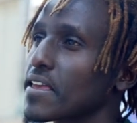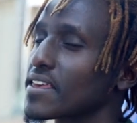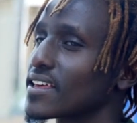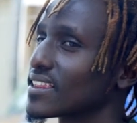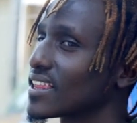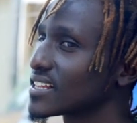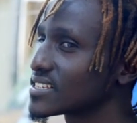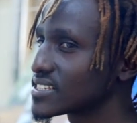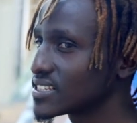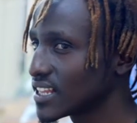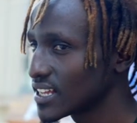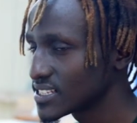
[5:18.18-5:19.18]
yeah, that's
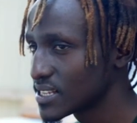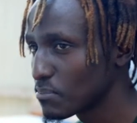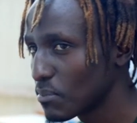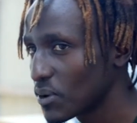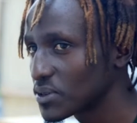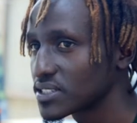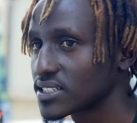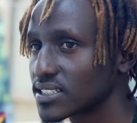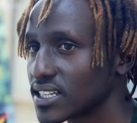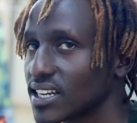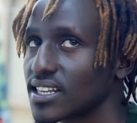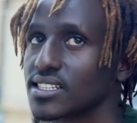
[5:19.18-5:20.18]
that's the most
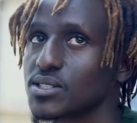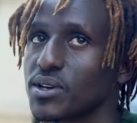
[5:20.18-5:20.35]
challenge